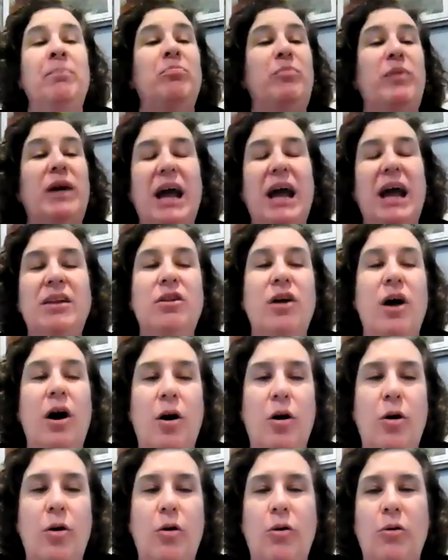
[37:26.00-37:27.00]
But I
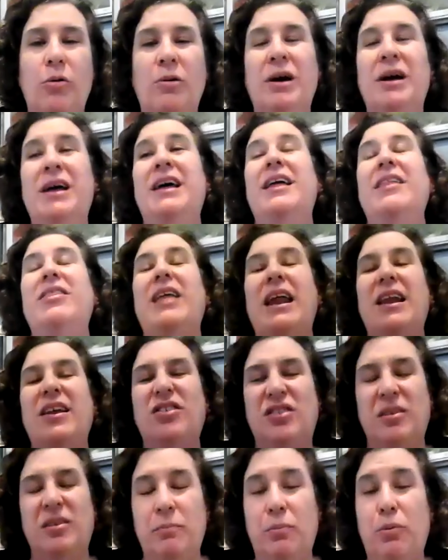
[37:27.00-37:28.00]
know that
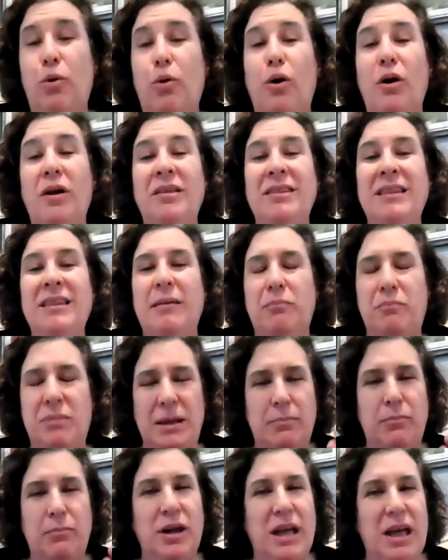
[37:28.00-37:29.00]
it's important that
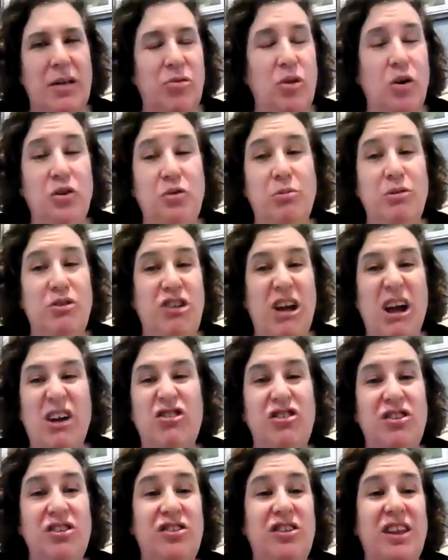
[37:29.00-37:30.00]
people get those
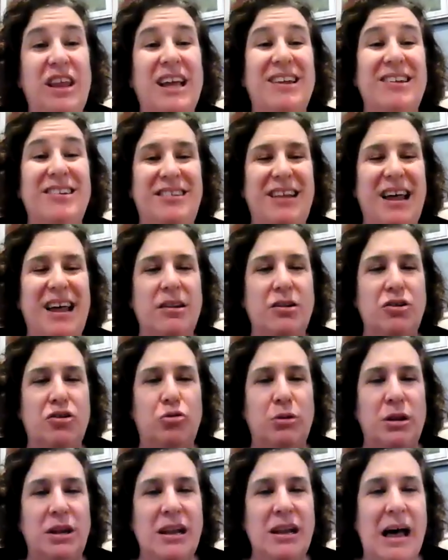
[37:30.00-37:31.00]
rejections so they can send it
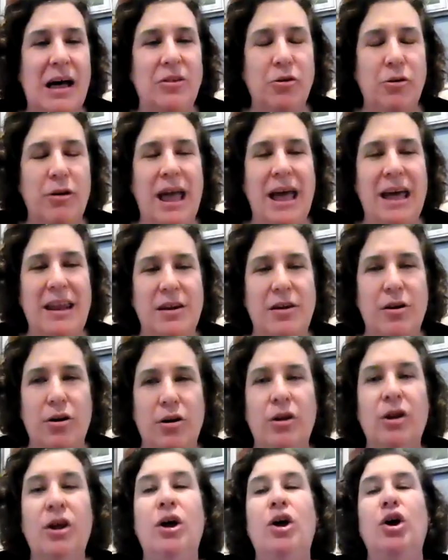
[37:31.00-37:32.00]
to another
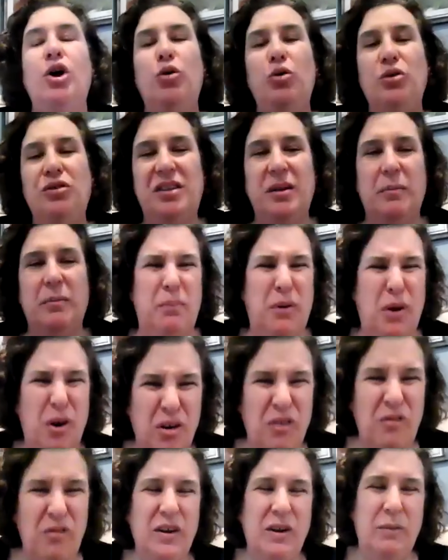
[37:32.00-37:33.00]
editor who's the
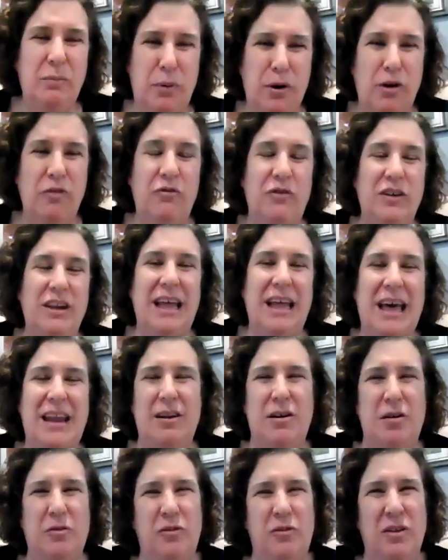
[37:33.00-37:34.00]
perfect, perfect
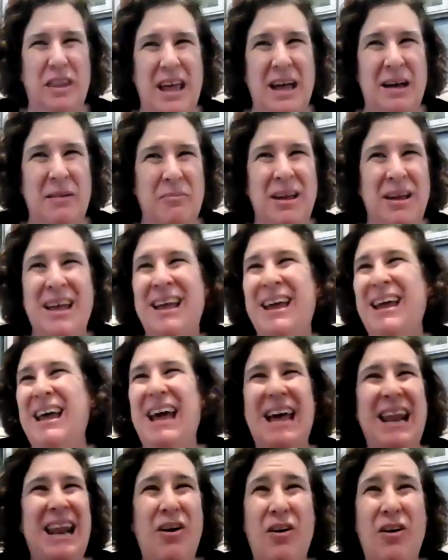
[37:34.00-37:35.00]
editor for them.
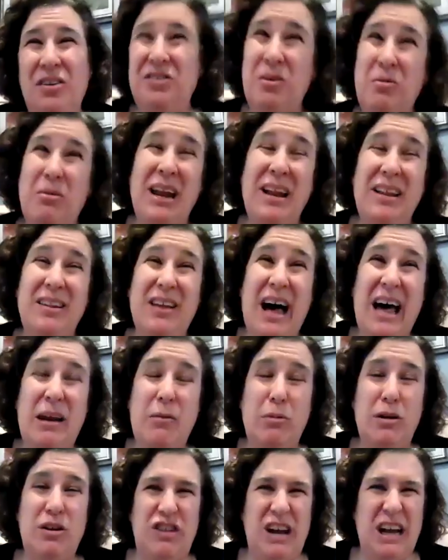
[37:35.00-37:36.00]
And I also write a lot
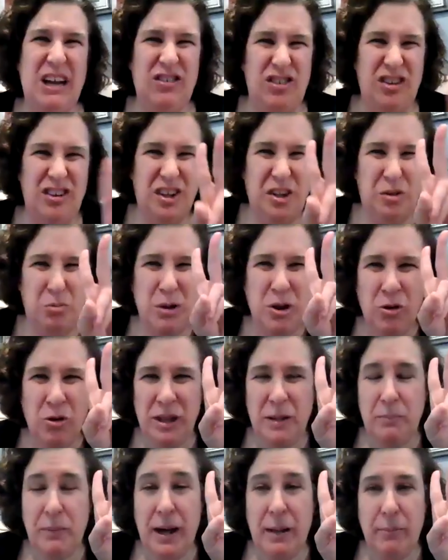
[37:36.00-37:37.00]
of rejections because we
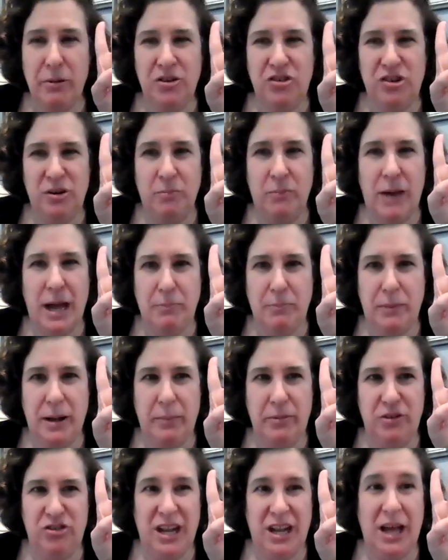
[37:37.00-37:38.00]
only publish in my
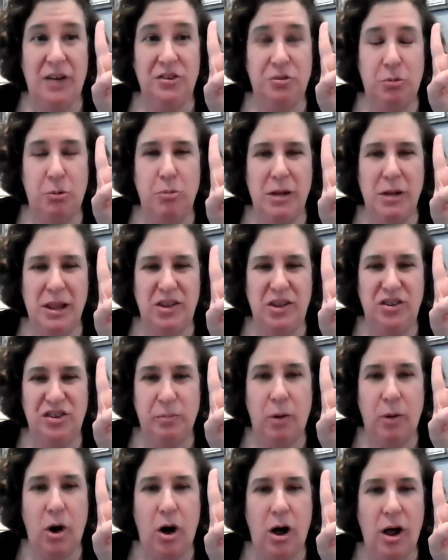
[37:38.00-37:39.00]
publishing house, we're really
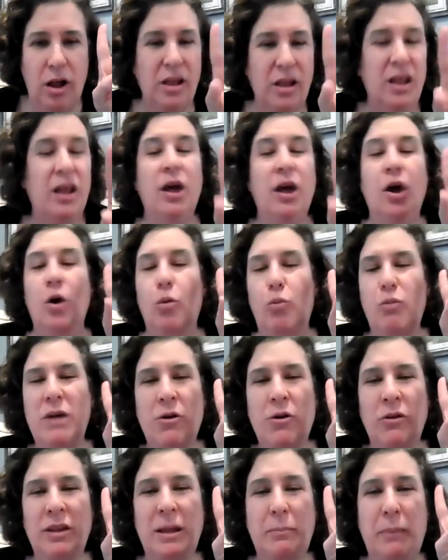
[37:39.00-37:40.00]
small. We
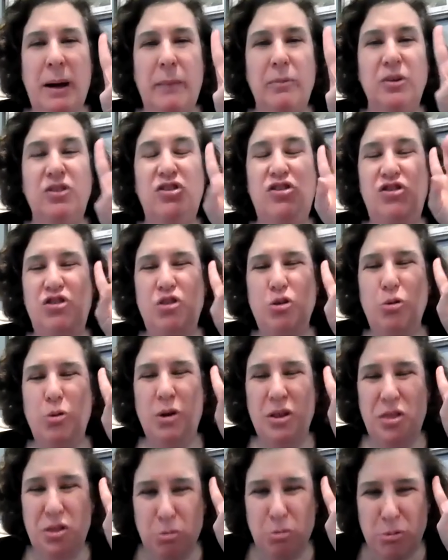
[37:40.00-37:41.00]
only publish two
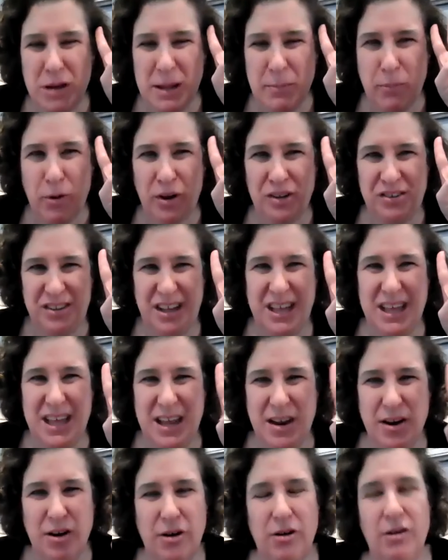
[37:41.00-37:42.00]
or three books a
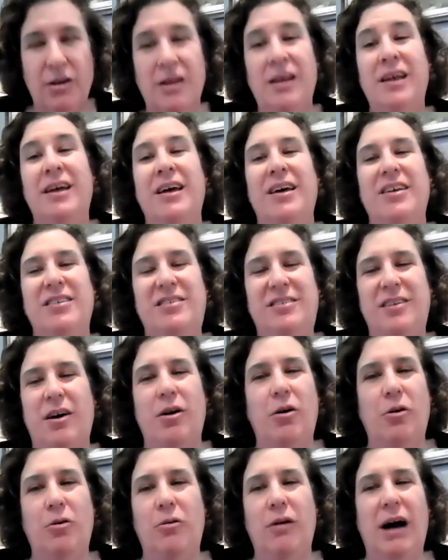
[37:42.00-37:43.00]
year.
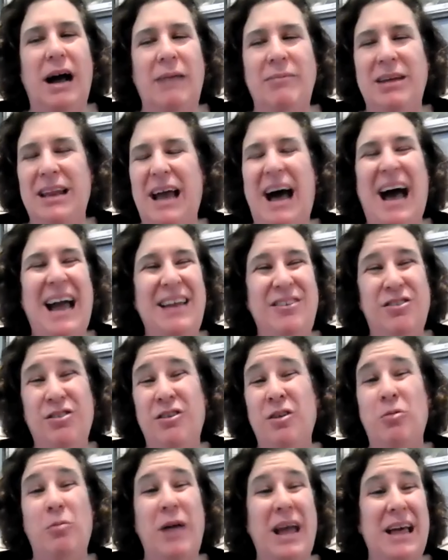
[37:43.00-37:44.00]
So, I mean, I
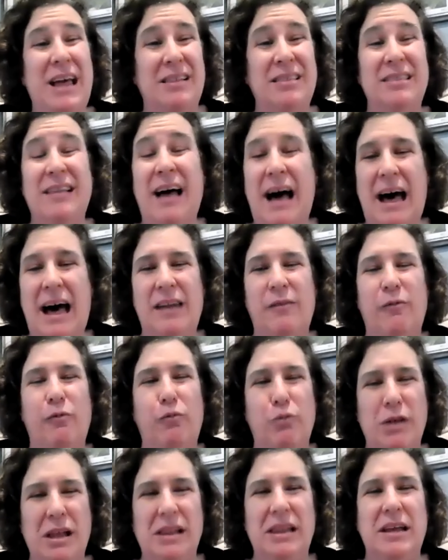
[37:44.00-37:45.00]
turn away a lot
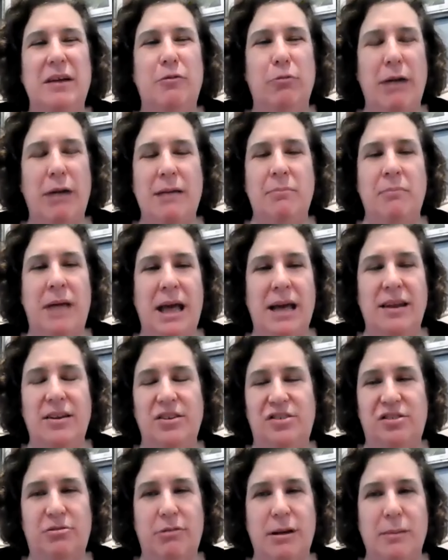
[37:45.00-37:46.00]
of really great manuscripts
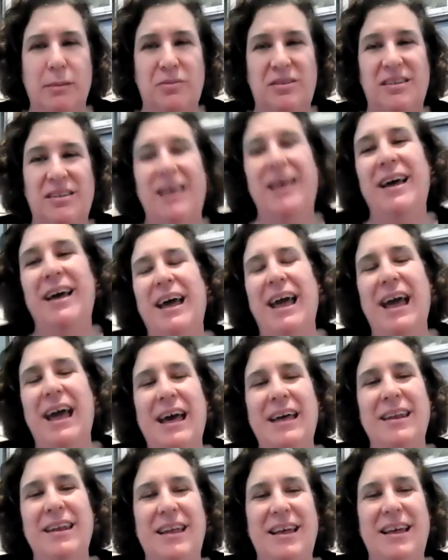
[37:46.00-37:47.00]
manuscripts.
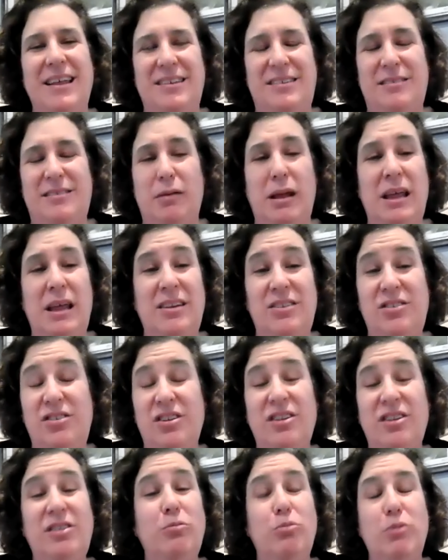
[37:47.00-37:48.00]
And it's it's
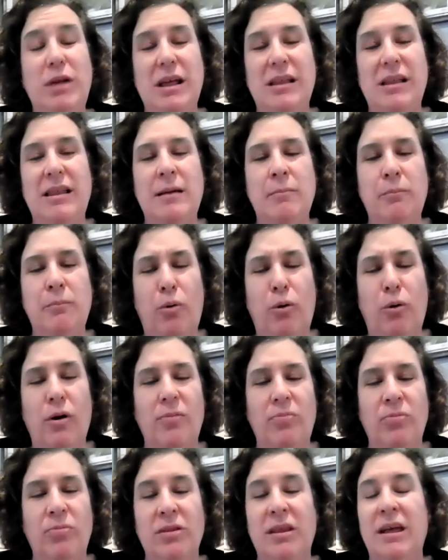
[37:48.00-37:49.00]
just really
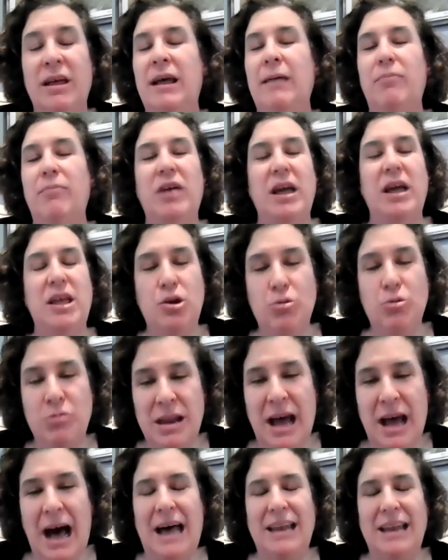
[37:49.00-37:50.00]
important that you
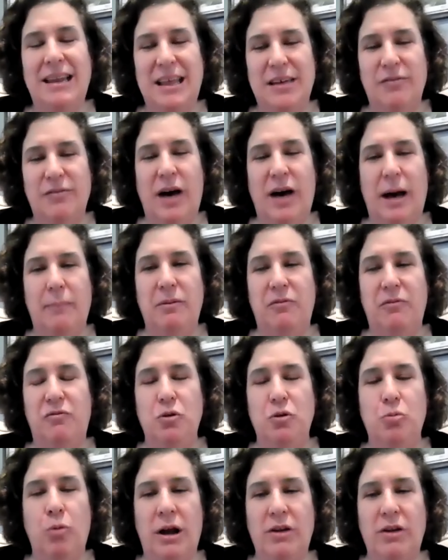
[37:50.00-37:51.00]
not give up if
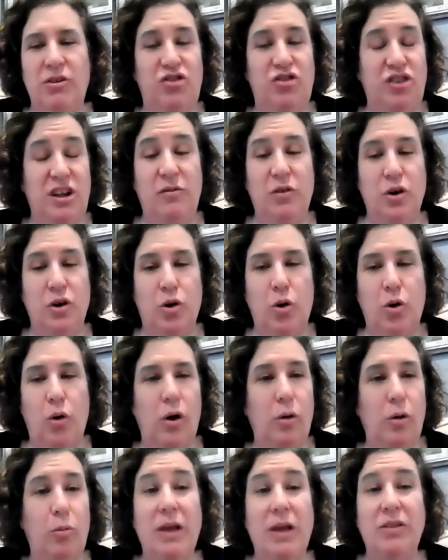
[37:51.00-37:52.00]
you want to achieve your
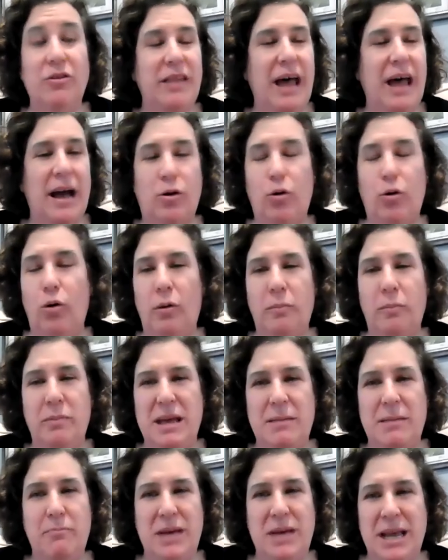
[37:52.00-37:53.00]
goal, whether that goal
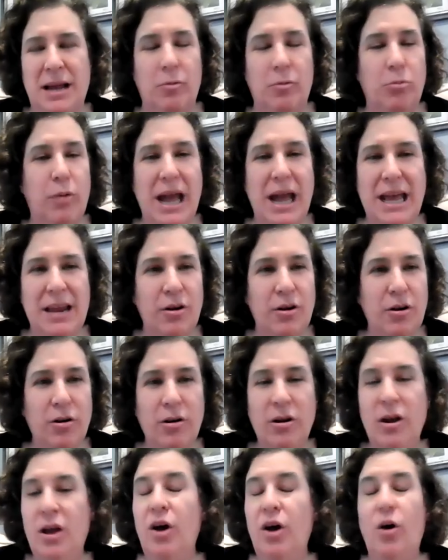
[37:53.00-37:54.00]
be being a
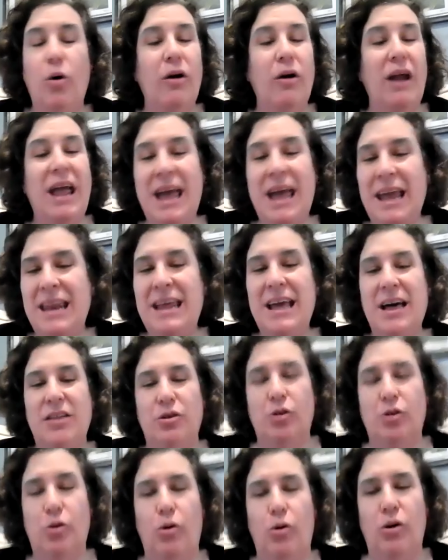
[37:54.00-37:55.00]
writer or any
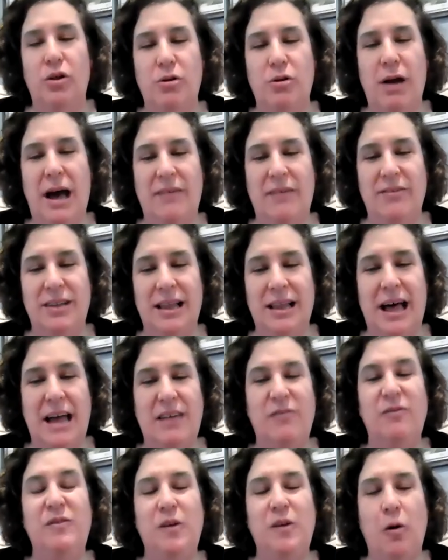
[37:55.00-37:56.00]
other goal you have in
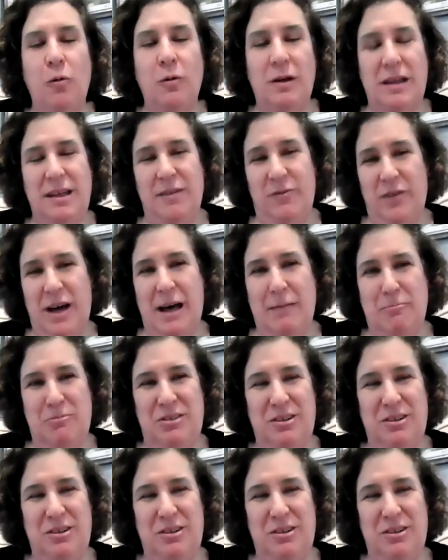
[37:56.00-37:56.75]
life. Don't give up.